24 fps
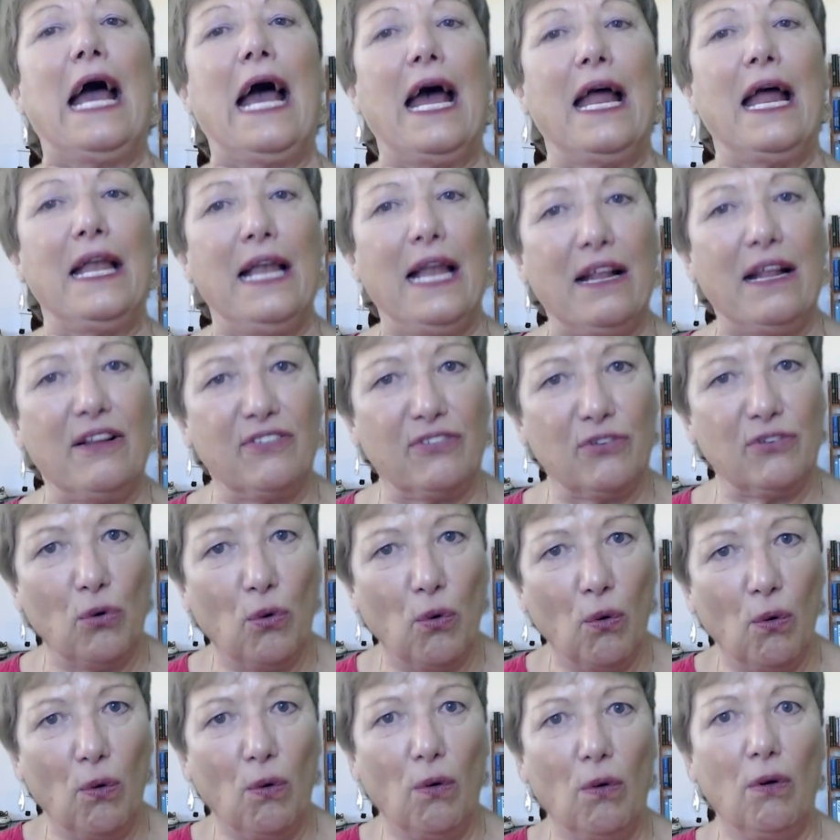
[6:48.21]
and let's
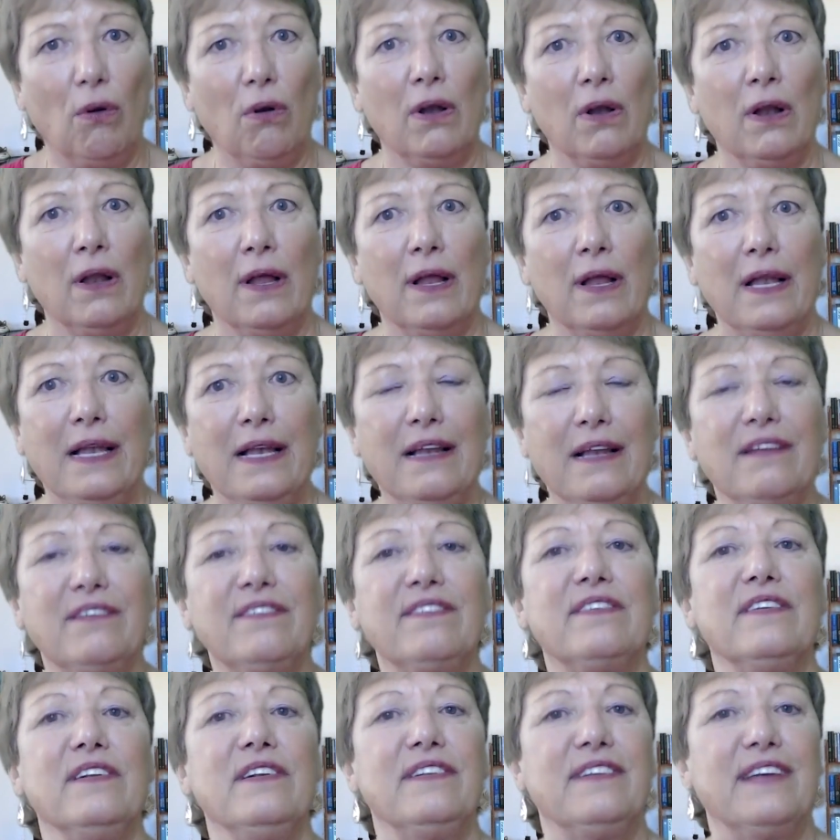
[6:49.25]
all
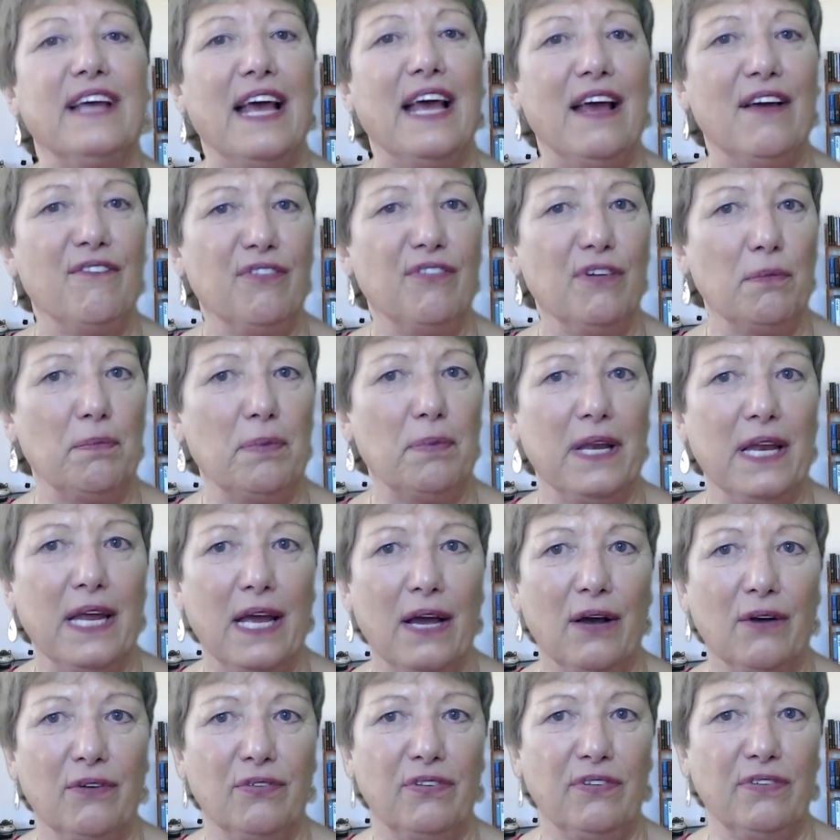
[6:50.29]
listen to everybody
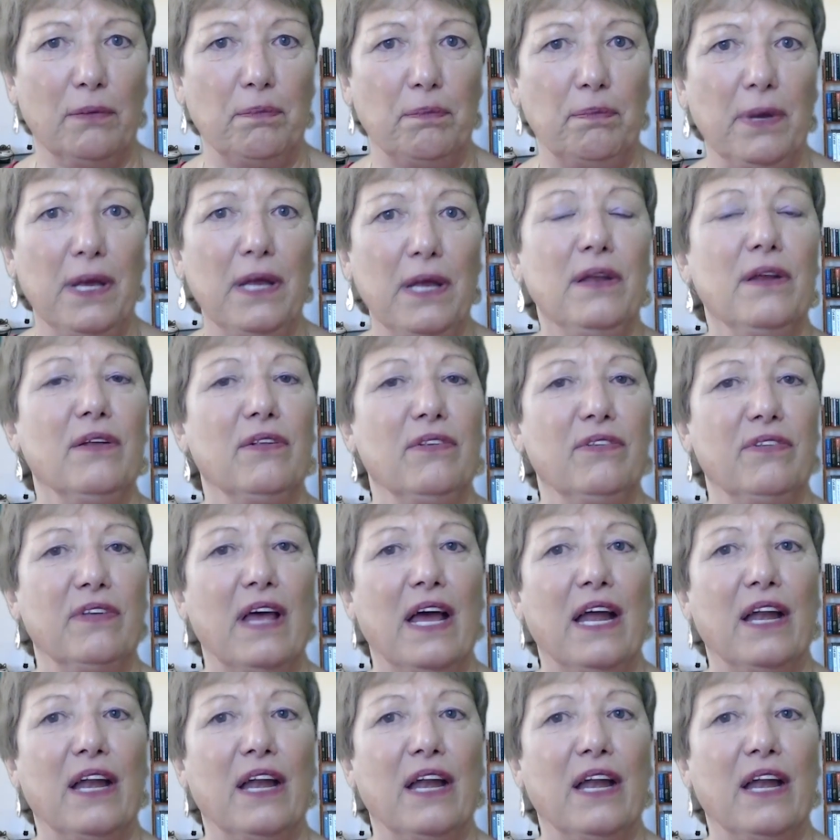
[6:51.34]
else's opinions